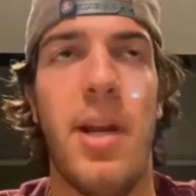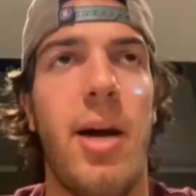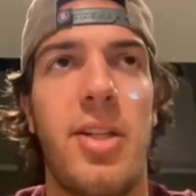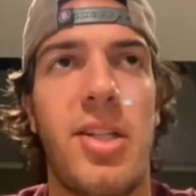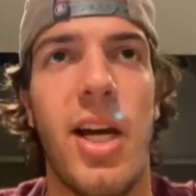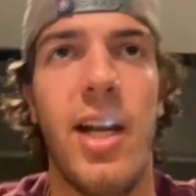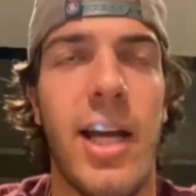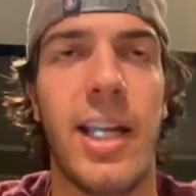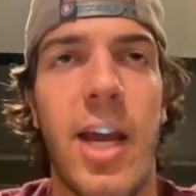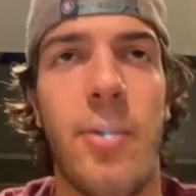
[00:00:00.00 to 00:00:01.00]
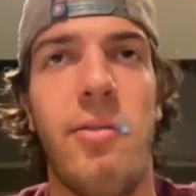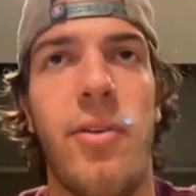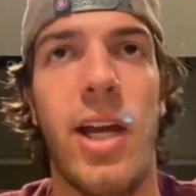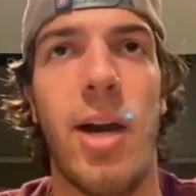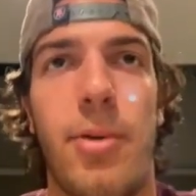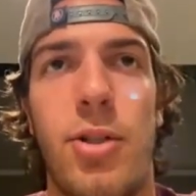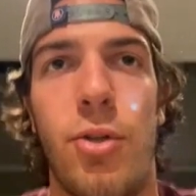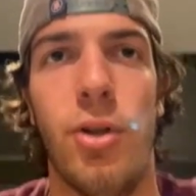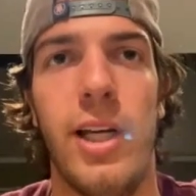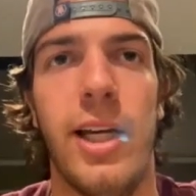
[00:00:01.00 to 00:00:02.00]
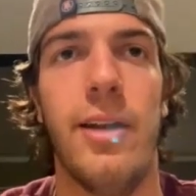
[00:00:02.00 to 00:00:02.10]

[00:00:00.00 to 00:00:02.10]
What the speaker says: And I can't wait for the opportunity.